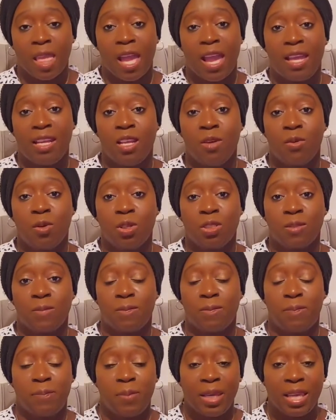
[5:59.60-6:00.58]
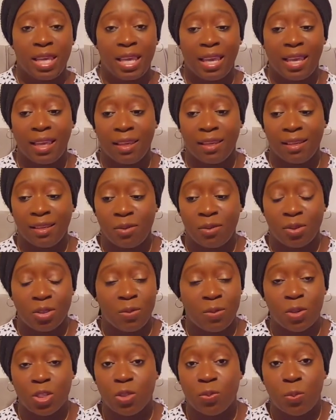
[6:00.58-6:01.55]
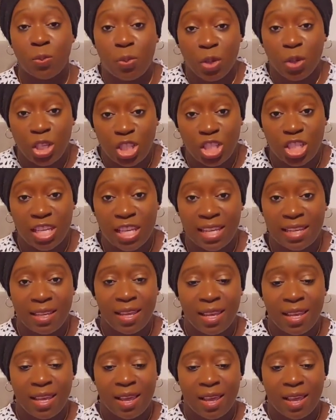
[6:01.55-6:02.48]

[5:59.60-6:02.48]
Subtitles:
And he was speaking, even he was preaching.